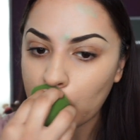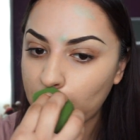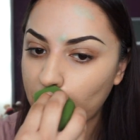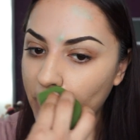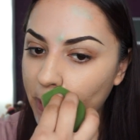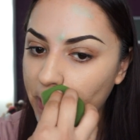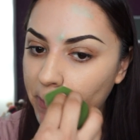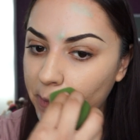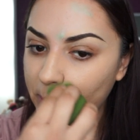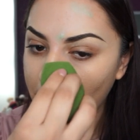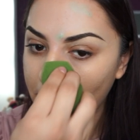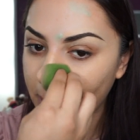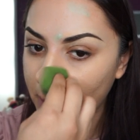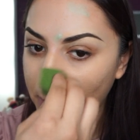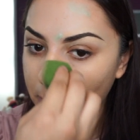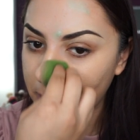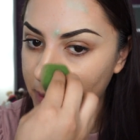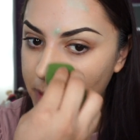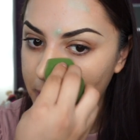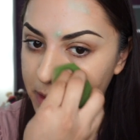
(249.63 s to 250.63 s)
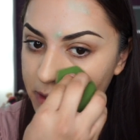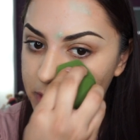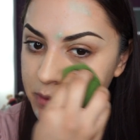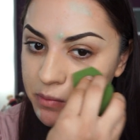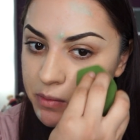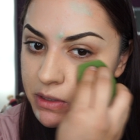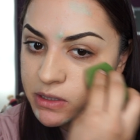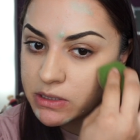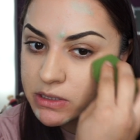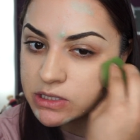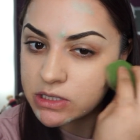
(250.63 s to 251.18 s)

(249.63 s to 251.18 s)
recommend it with this one,